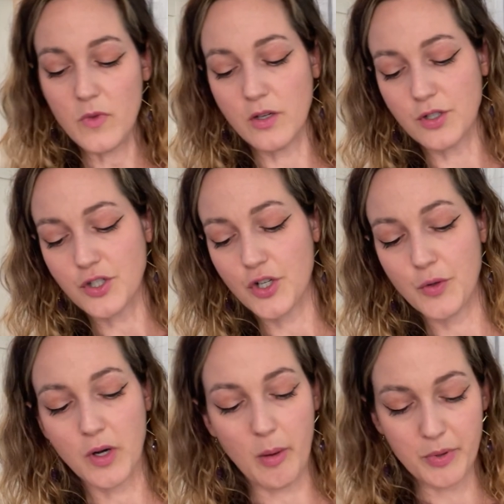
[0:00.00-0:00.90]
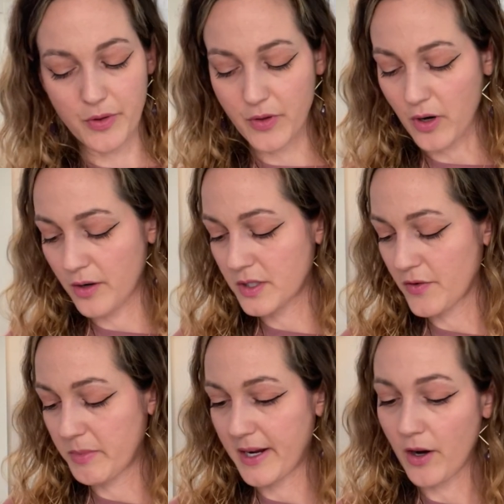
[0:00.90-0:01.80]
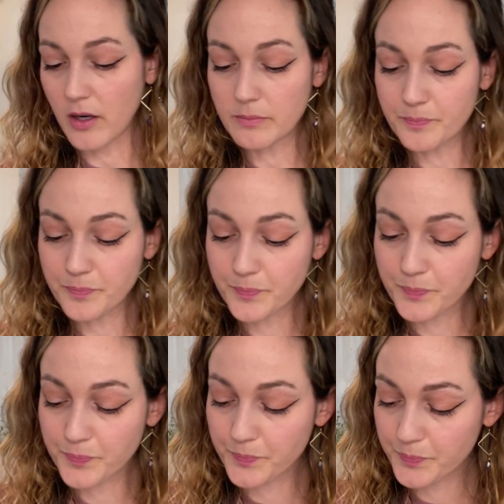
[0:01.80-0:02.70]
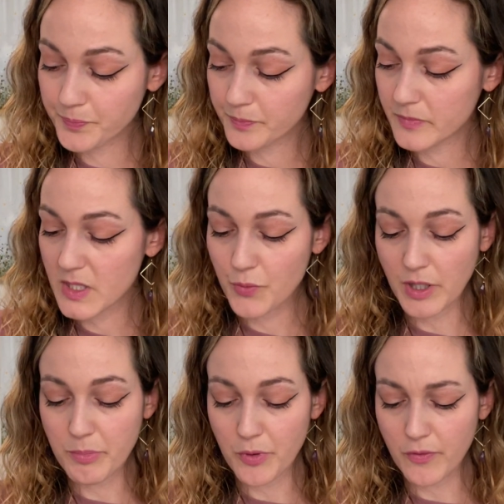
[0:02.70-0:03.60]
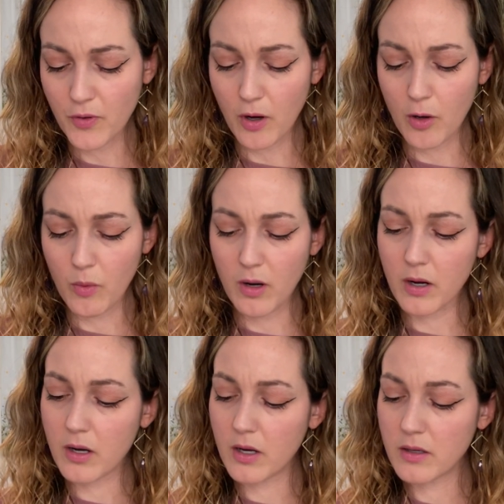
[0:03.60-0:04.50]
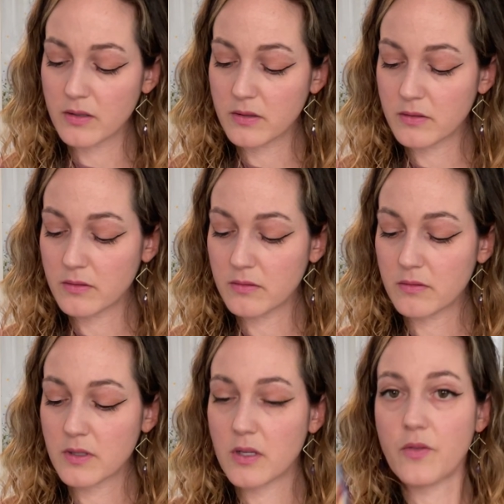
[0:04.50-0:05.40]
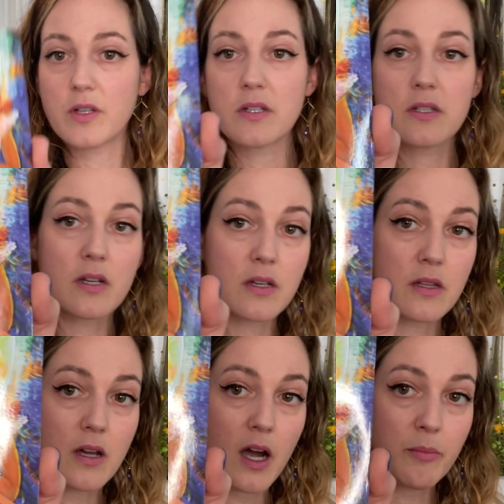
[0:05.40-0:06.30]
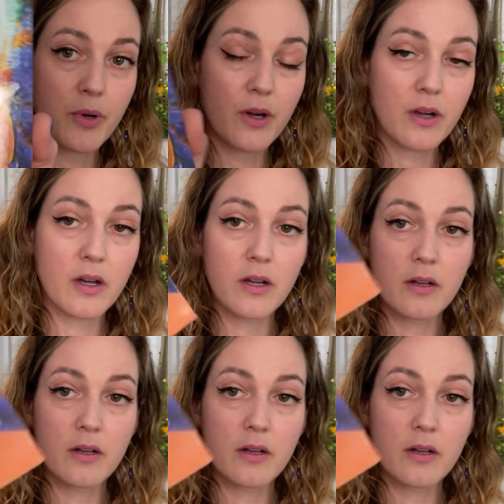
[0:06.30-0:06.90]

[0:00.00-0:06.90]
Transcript: I'll just show you a couple of the cards from here. It's really beautiful artwork. So this is the guidebook.